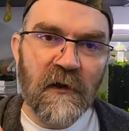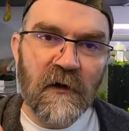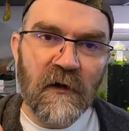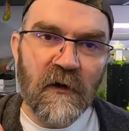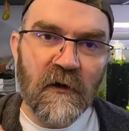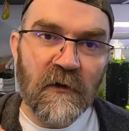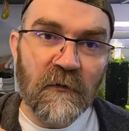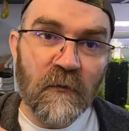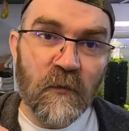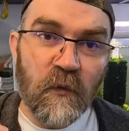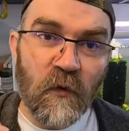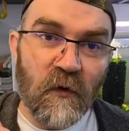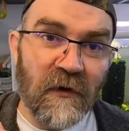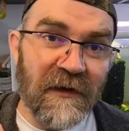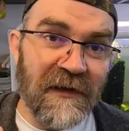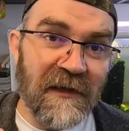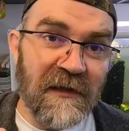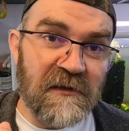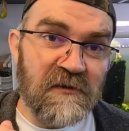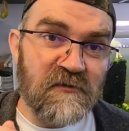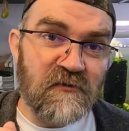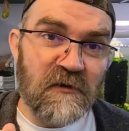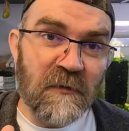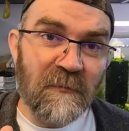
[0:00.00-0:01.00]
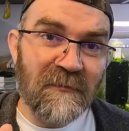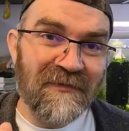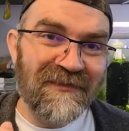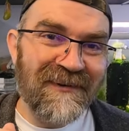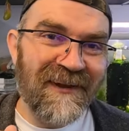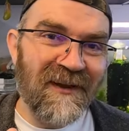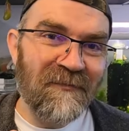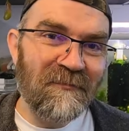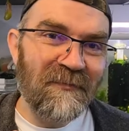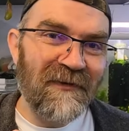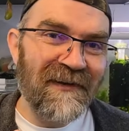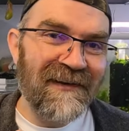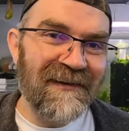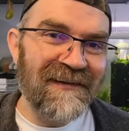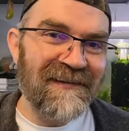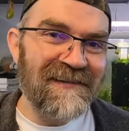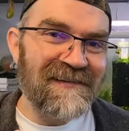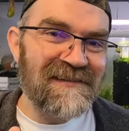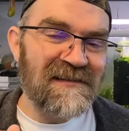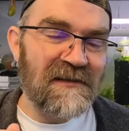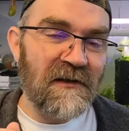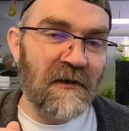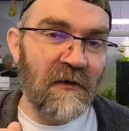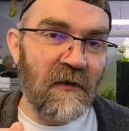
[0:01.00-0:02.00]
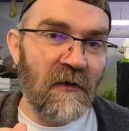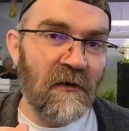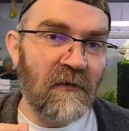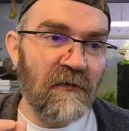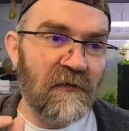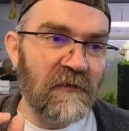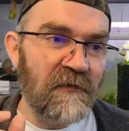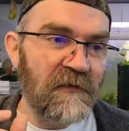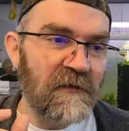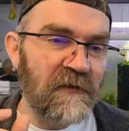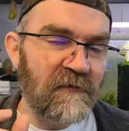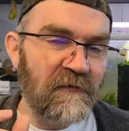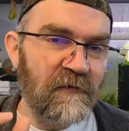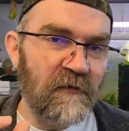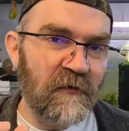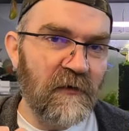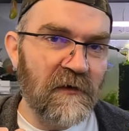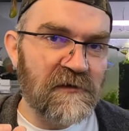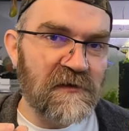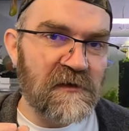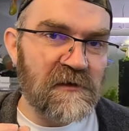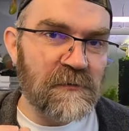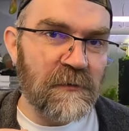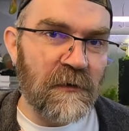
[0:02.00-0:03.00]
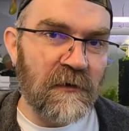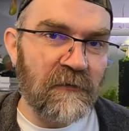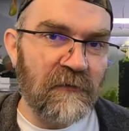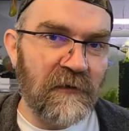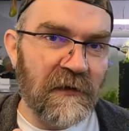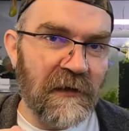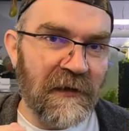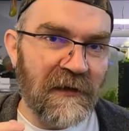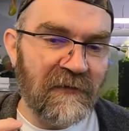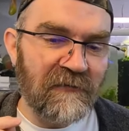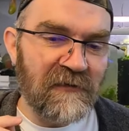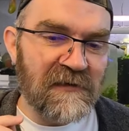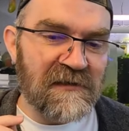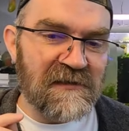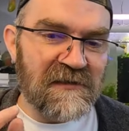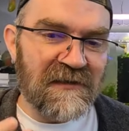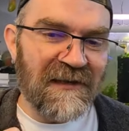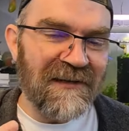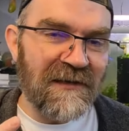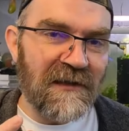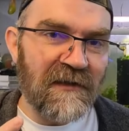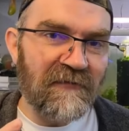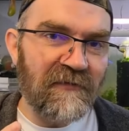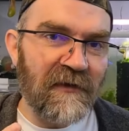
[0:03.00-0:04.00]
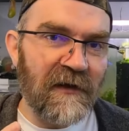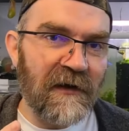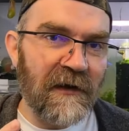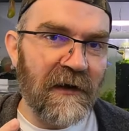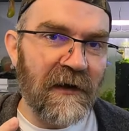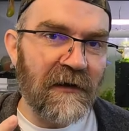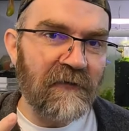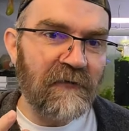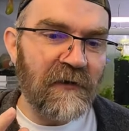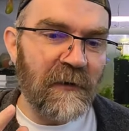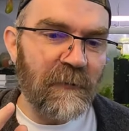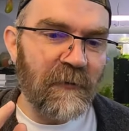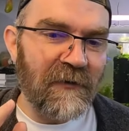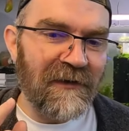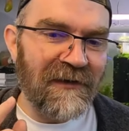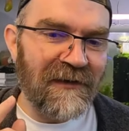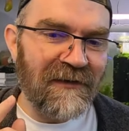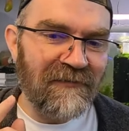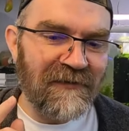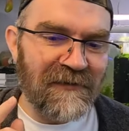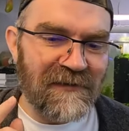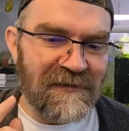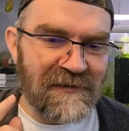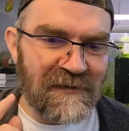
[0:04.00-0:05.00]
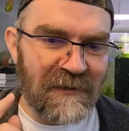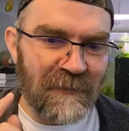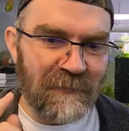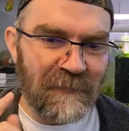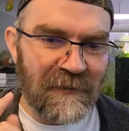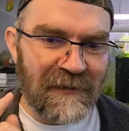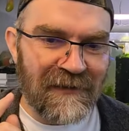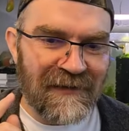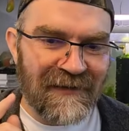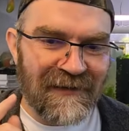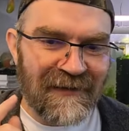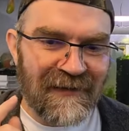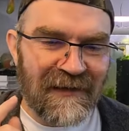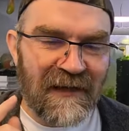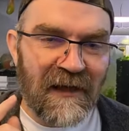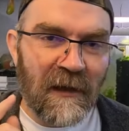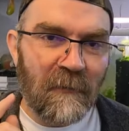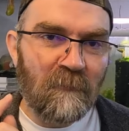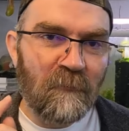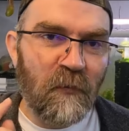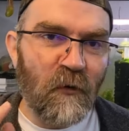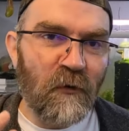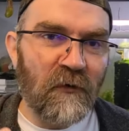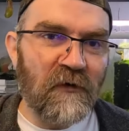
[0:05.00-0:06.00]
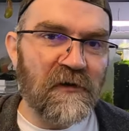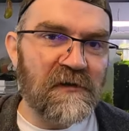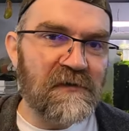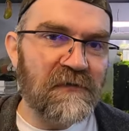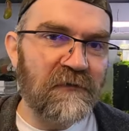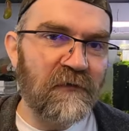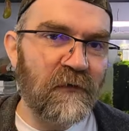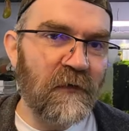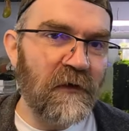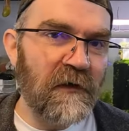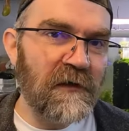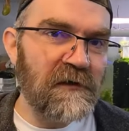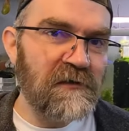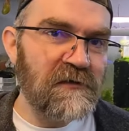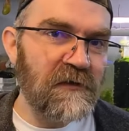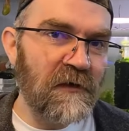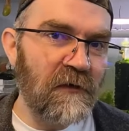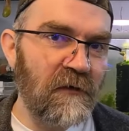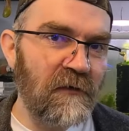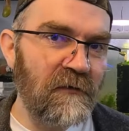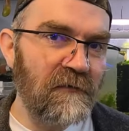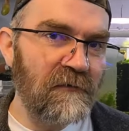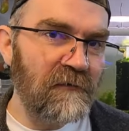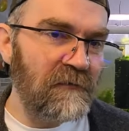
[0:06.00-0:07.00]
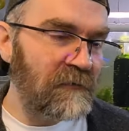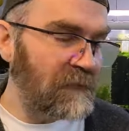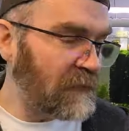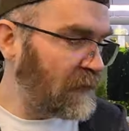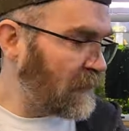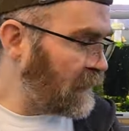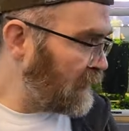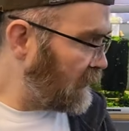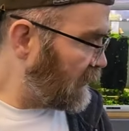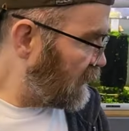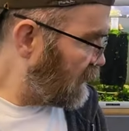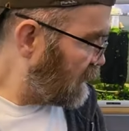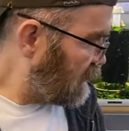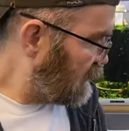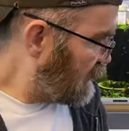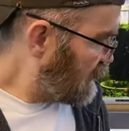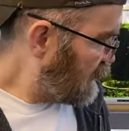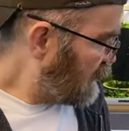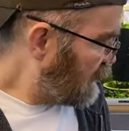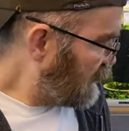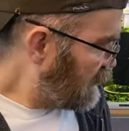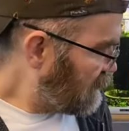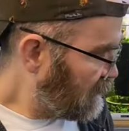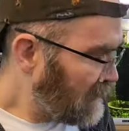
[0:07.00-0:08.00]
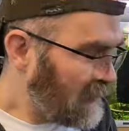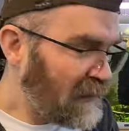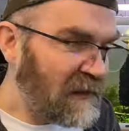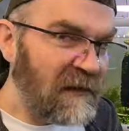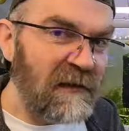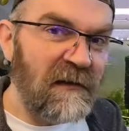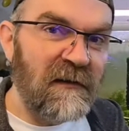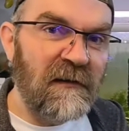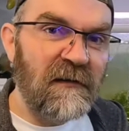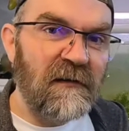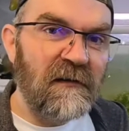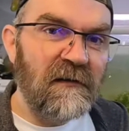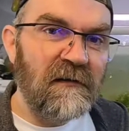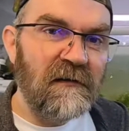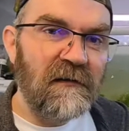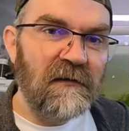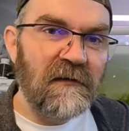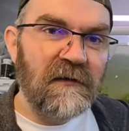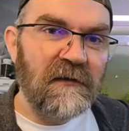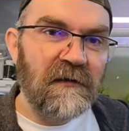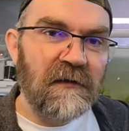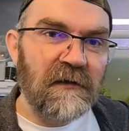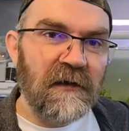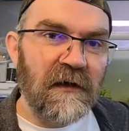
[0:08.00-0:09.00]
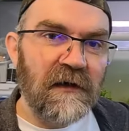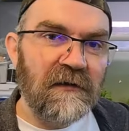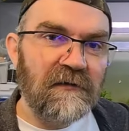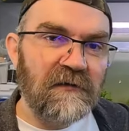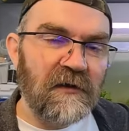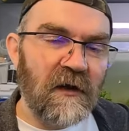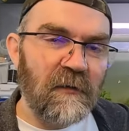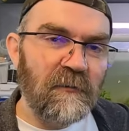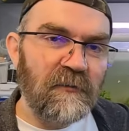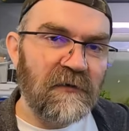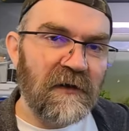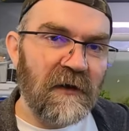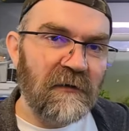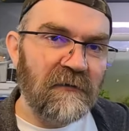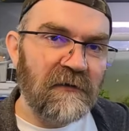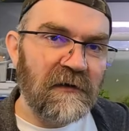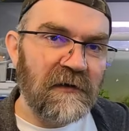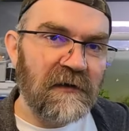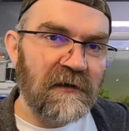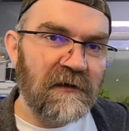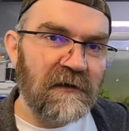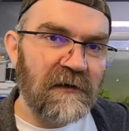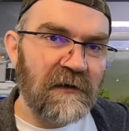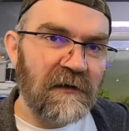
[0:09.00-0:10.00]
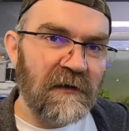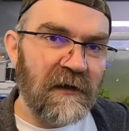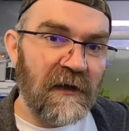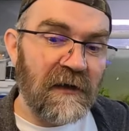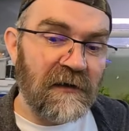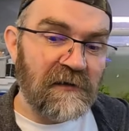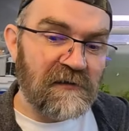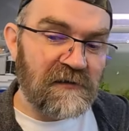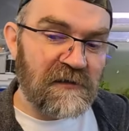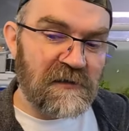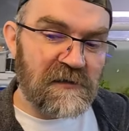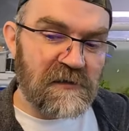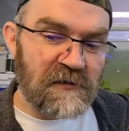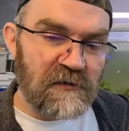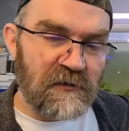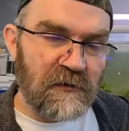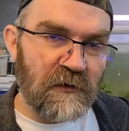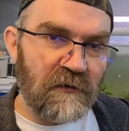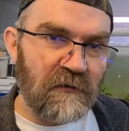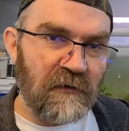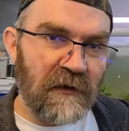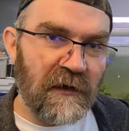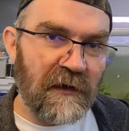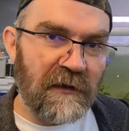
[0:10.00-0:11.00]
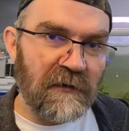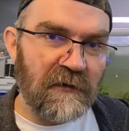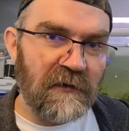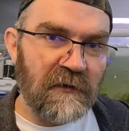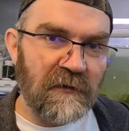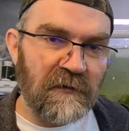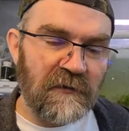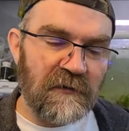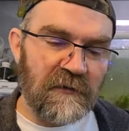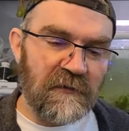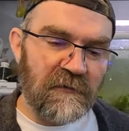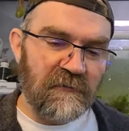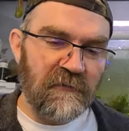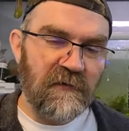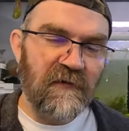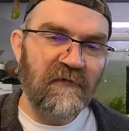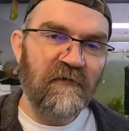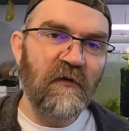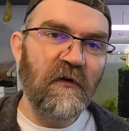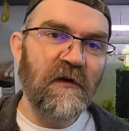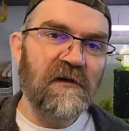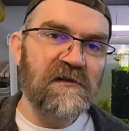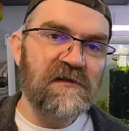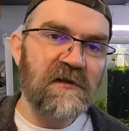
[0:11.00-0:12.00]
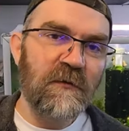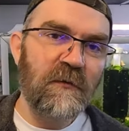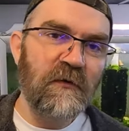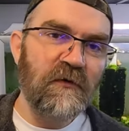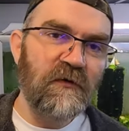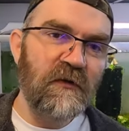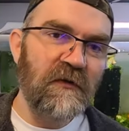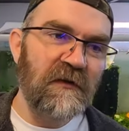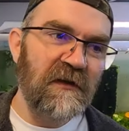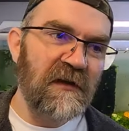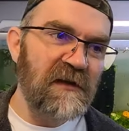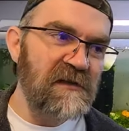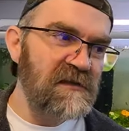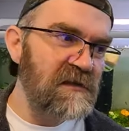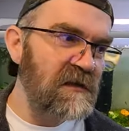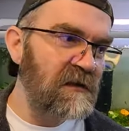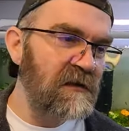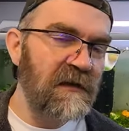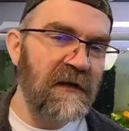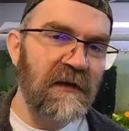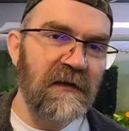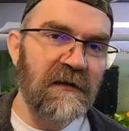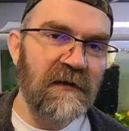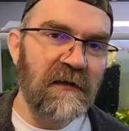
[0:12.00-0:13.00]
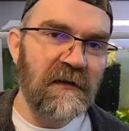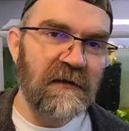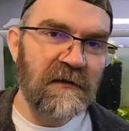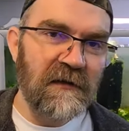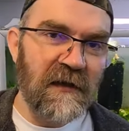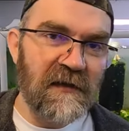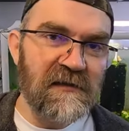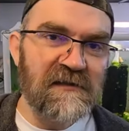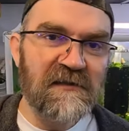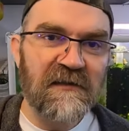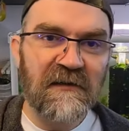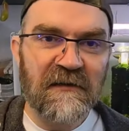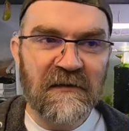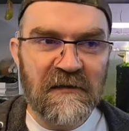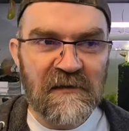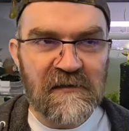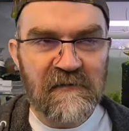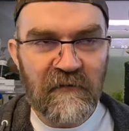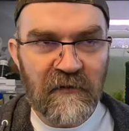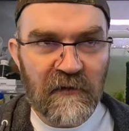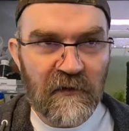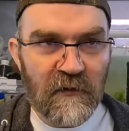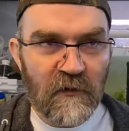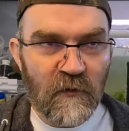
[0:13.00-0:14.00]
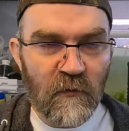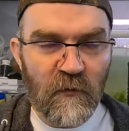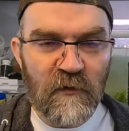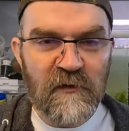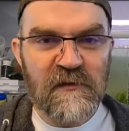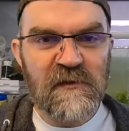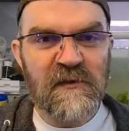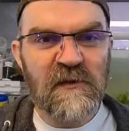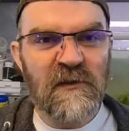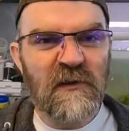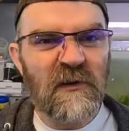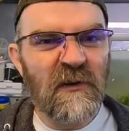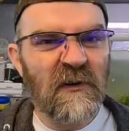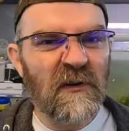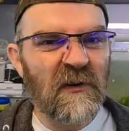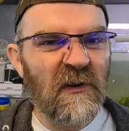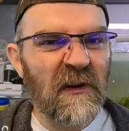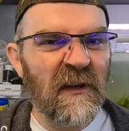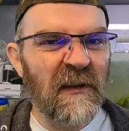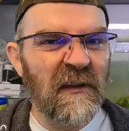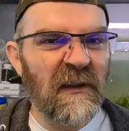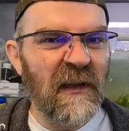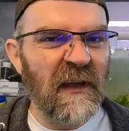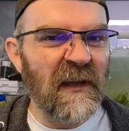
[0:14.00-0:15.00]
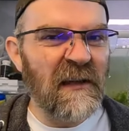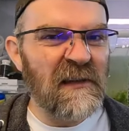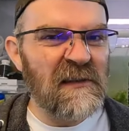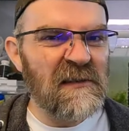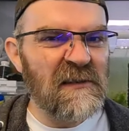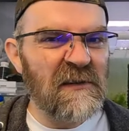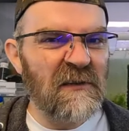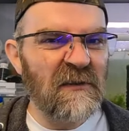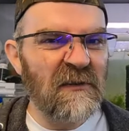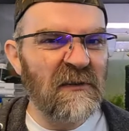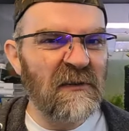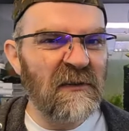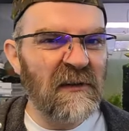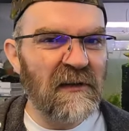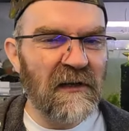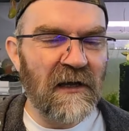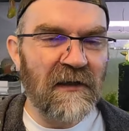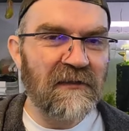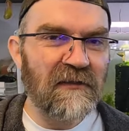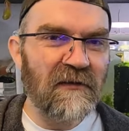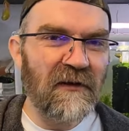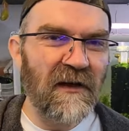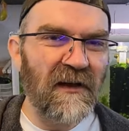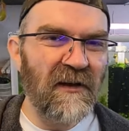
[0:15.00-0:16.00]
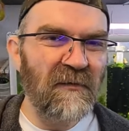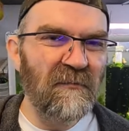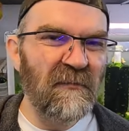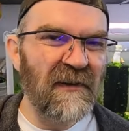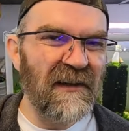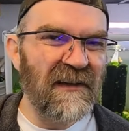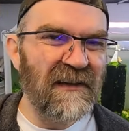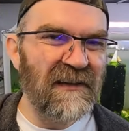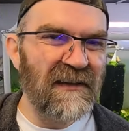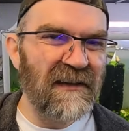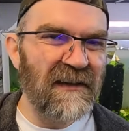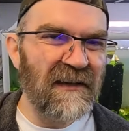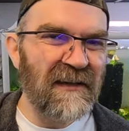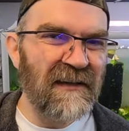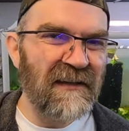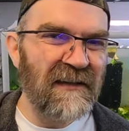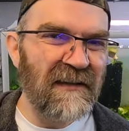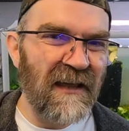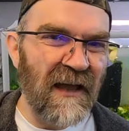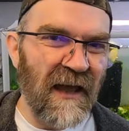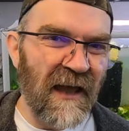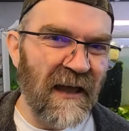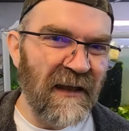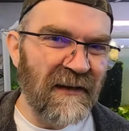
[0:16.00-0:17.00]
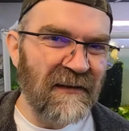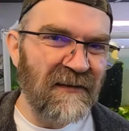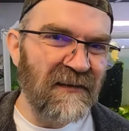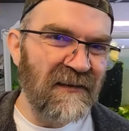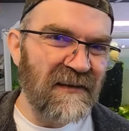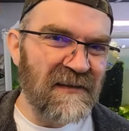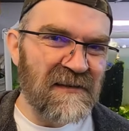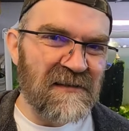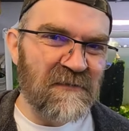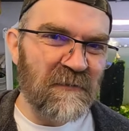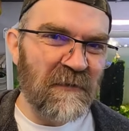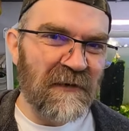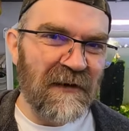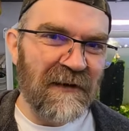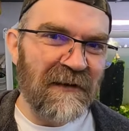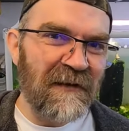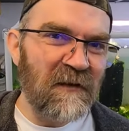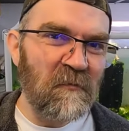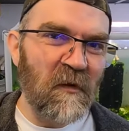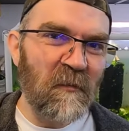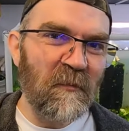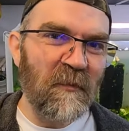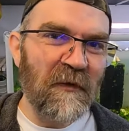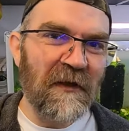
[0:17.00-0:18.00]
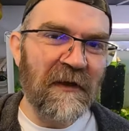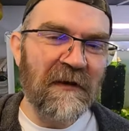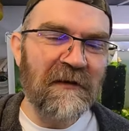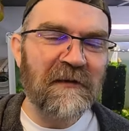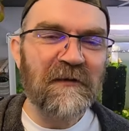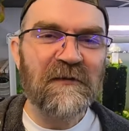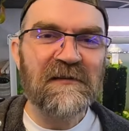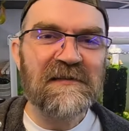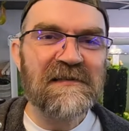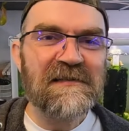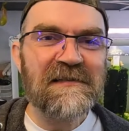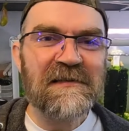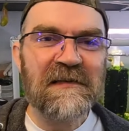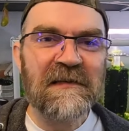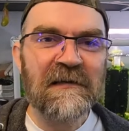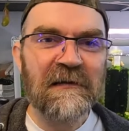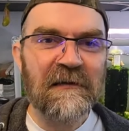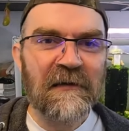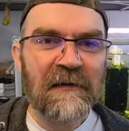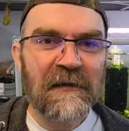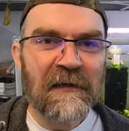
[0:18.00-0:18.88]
on what each shrimp type is on the footage as well, right? And if you stay to the very end, I'm going to give you some bonus footage of uh, my little A come down here that I just took, right, the, the, the footage that we took yesterday, and that yesterday's video wasn't too great at the end, so I thought I'd make uh, the end of this one a little bit better. You'll see.